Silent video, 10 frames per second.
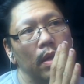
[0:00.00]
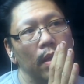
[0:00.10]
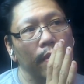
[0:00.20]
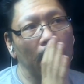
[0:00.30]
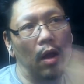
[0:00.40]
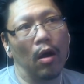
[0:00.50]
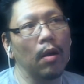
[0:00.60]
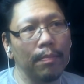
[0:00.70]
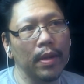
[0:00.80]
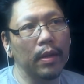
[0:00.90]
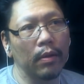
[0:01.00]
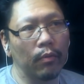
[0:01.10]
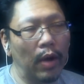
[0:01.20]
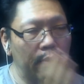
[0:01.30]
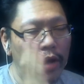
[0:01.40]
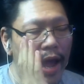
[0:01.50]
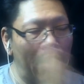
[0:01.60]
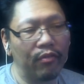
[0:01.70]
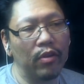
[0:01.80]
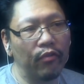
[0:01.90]
that carpet right
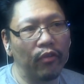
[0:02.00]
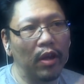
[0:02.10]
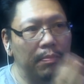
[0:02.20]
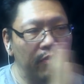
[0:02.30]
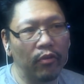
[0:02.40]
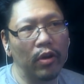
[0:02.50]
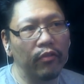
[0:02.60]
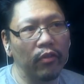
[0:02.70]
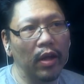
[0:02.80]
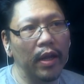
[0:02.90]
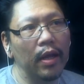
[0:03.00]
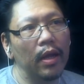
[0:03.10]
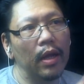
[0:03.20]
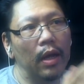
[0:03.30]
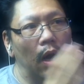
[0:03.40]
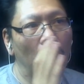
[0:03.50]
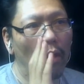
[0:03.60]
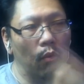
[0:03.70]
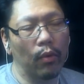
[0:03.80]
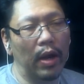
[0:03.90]
after you flood, before you flood,
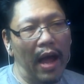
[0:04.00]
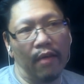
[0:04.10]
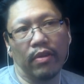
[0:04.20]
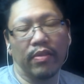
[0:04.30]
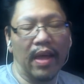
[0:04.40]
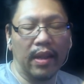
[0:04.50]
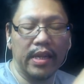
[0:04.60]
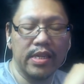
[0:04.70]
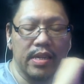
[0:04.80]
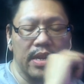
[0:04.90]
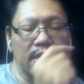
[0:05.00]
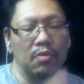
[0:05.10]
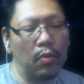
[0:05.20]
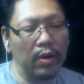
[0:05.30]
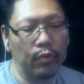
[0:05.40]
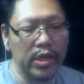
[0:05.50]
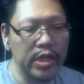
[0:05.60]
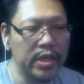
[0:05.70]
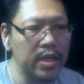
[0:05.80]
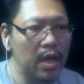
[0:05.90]
what have you. And that leads to the next one, which
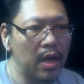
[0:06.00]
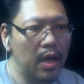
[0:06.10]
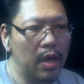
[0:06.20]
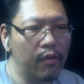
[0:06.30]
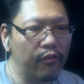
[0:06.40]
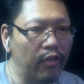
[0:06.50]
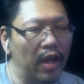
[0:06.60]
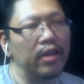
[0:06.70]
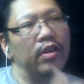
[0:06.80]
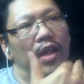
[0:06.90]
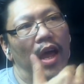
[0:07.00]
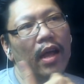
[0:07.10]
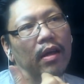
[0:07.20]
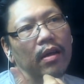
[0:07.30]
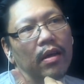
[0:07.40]
is flood your tank,